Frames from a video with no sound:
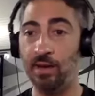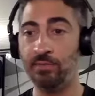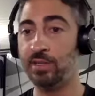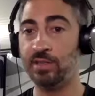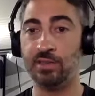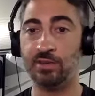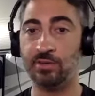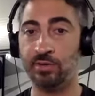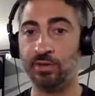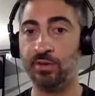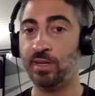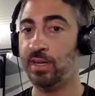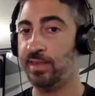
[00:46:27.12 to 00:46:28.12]
every
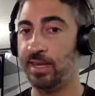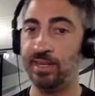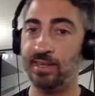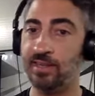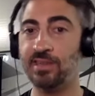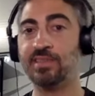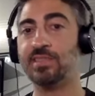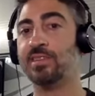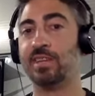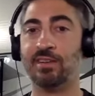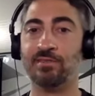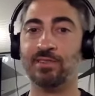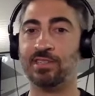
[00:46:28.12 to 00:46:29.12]
tutorial. Then he
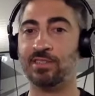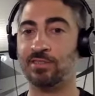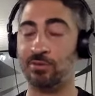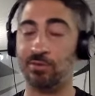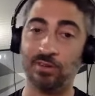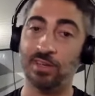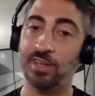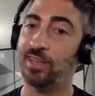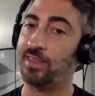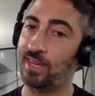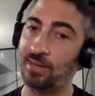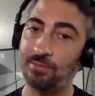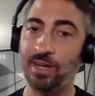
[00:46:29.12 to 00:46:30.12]
listened to every tutorial.
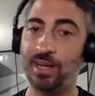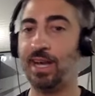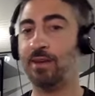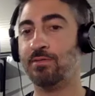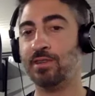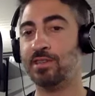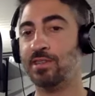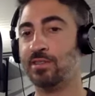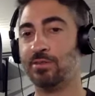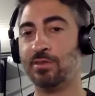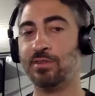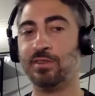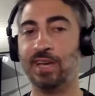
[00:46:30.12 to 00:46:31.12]
Then he read every
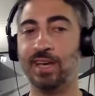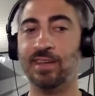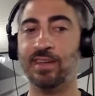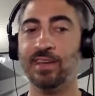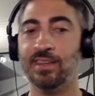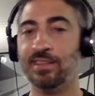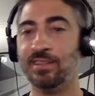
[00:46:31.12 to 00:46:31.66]
tutorial again.